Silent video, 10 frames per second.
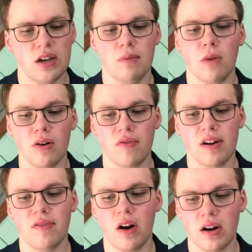Martin
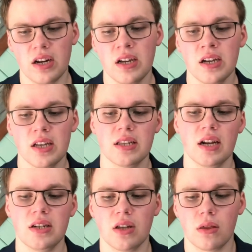Ferravari
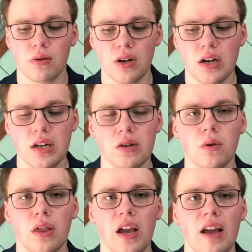signs a three-year deal with
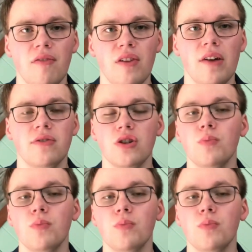the A A V of two